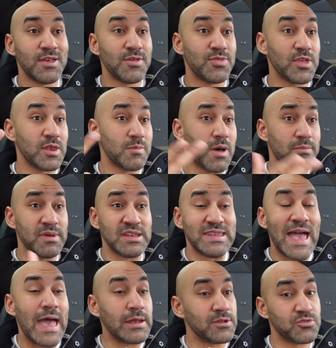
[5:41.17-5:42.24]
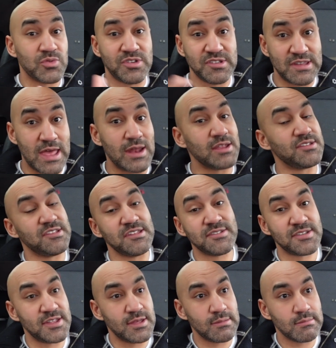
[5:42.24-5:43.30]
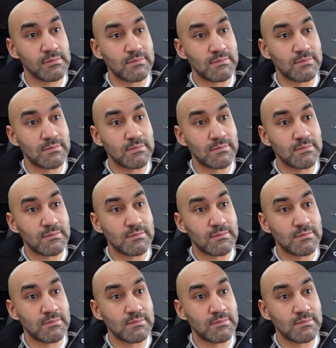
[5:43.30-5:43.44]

Thinking about McDonald's, which is non-existent.